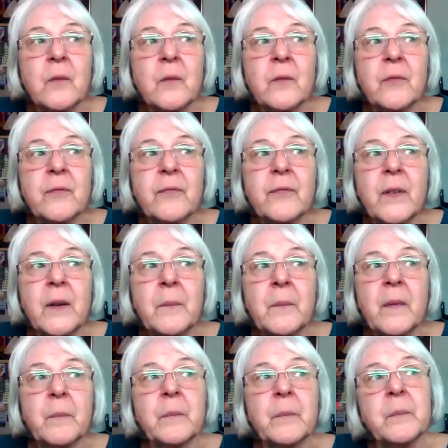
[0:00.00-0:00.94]
from
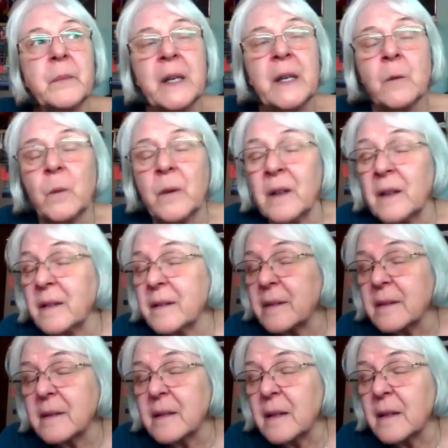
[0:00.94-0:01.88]
meanwhile,
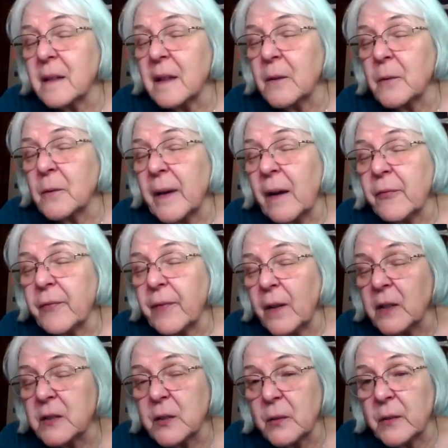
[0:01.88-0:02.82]
uh, Ralph
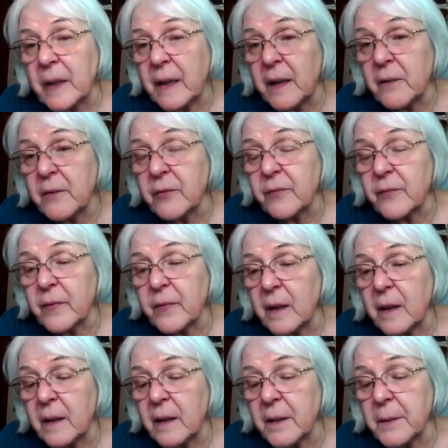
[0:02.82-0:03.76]
also gave
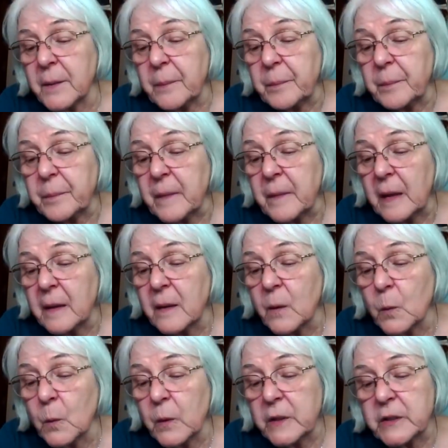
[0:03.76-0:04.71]
um,
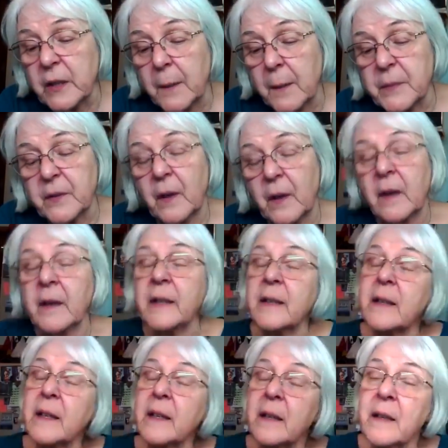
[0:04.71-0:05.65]
workshops on
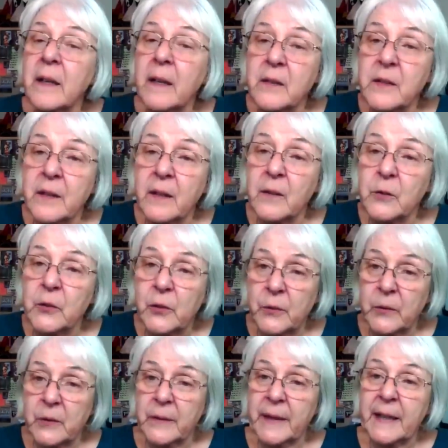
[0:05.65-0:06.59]
ESL
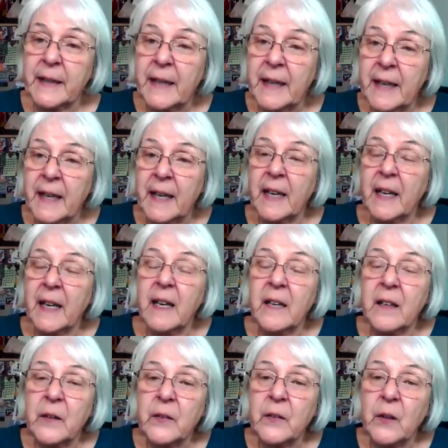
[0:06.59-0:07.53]
tutoring.
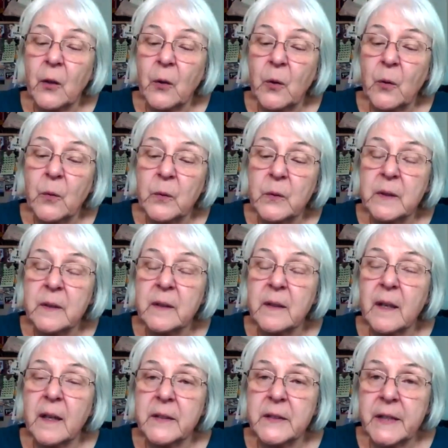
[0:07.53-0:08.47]
And so
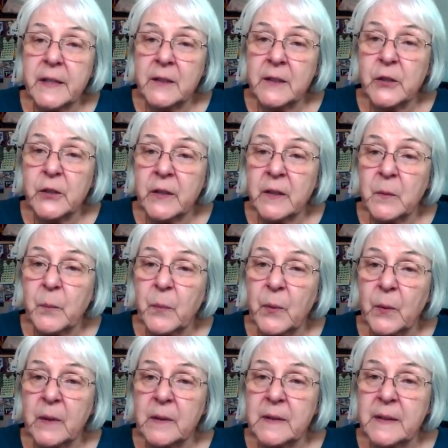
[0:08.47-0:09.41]
Ascension
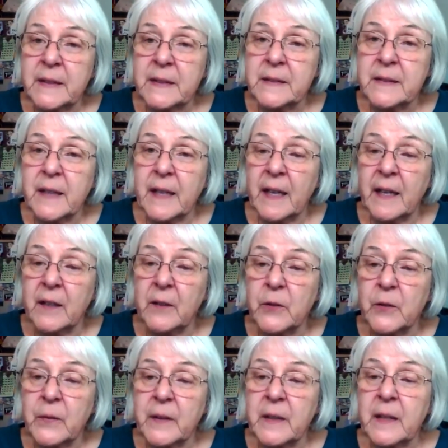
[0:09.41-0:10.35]
Portland and
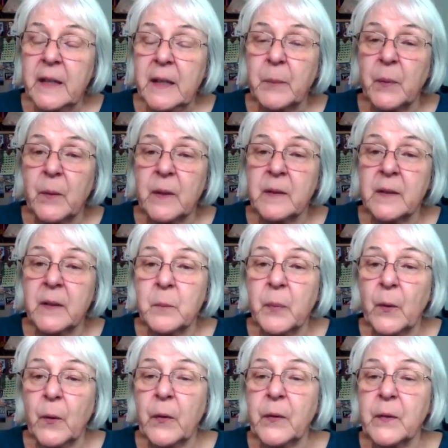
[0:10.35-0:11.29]
Trinity Portland
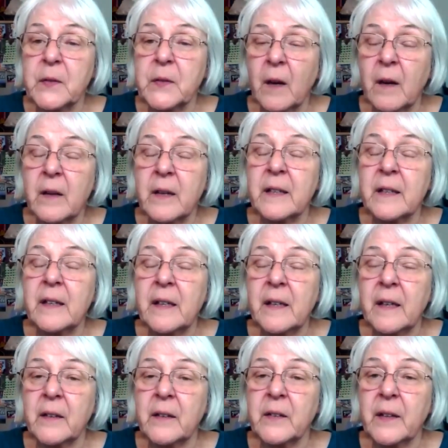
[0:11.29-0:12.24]
both started
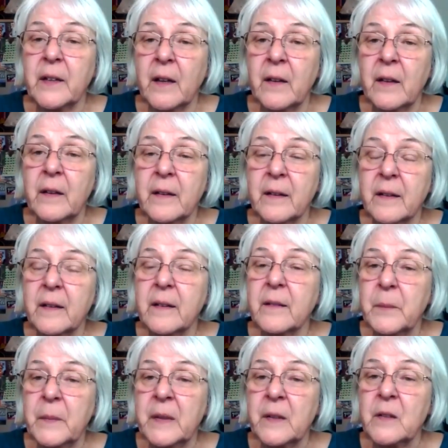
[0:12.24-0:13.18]
ESL
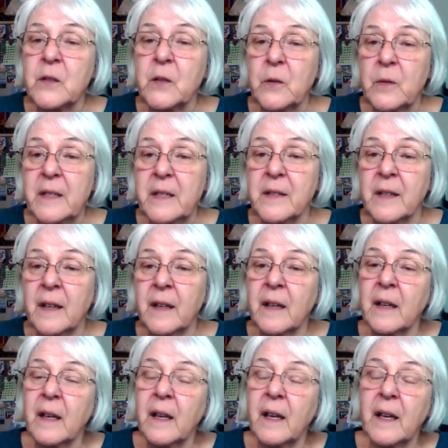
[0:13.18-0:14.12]
ministries.
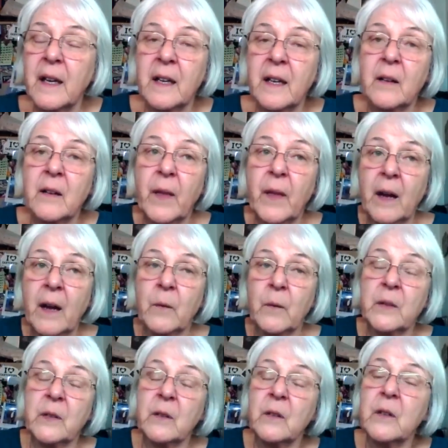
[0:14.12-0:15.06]
And that
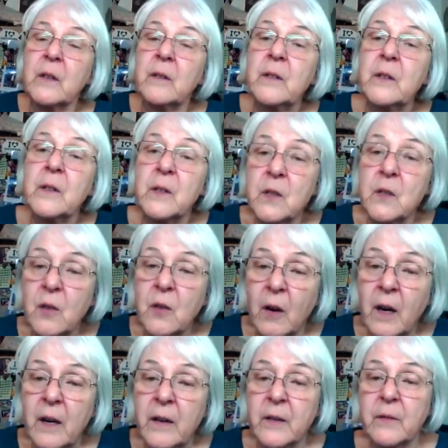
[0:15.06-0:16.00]
was a good
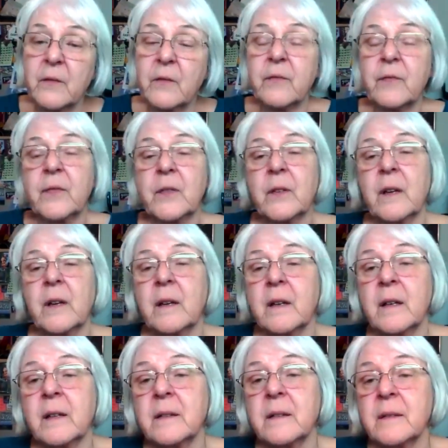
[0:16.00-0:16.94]
start for
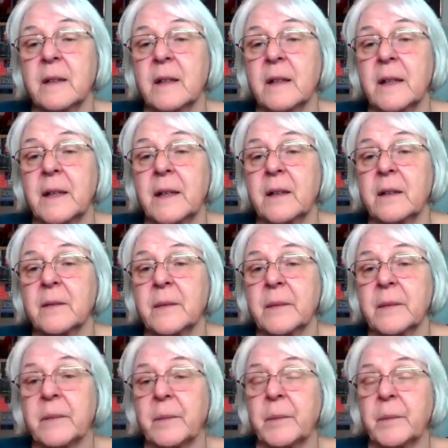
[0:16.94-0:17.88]
our, uh,
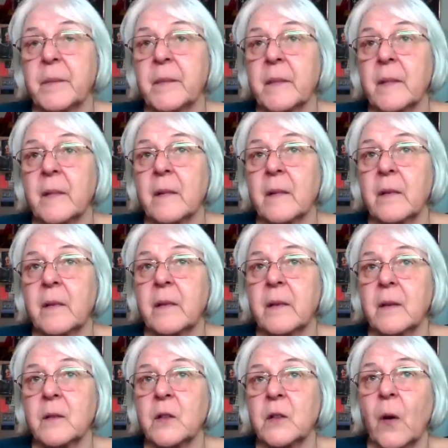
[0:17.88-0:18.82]

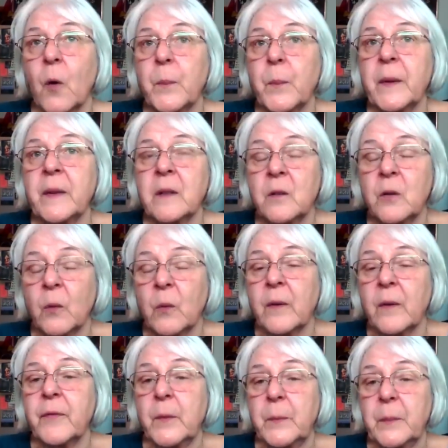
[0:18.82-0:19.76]
to open the
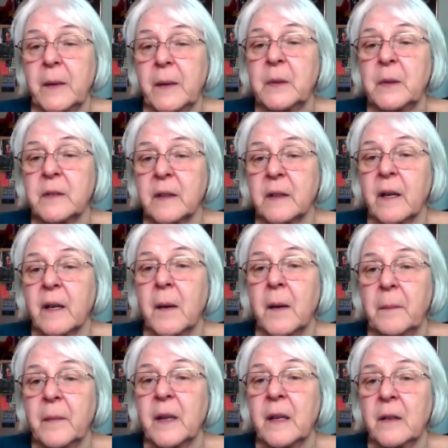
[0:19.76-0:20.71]
door for people to
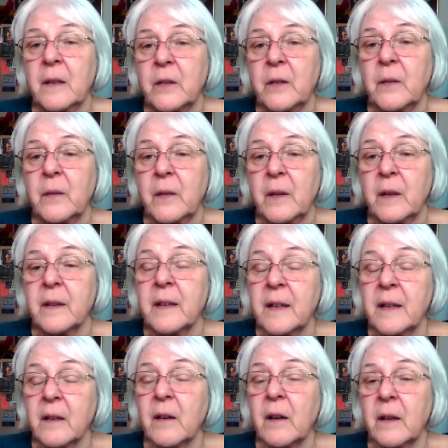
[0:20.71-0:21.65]
come into the
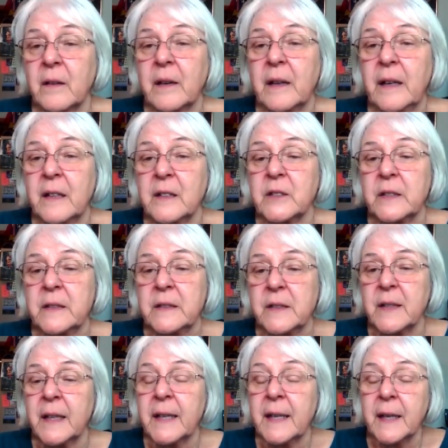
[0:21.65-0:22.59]

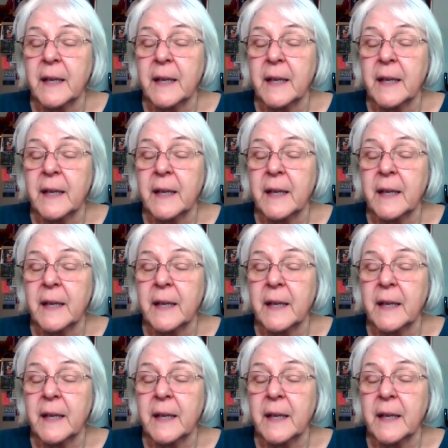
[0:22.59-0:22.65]
congregations.